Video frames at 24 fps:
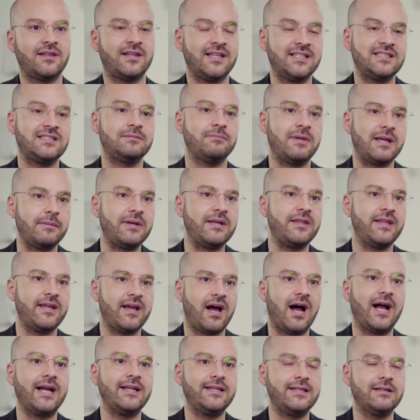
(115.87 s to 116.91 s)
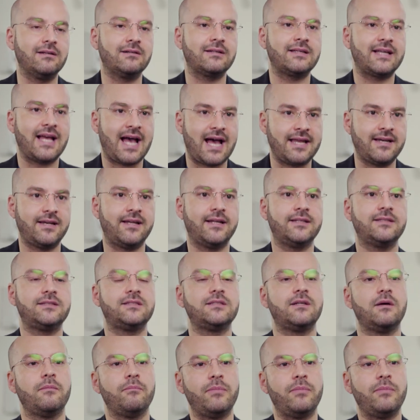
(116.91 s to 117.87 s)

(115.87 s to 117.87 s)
these may be the ideal candidates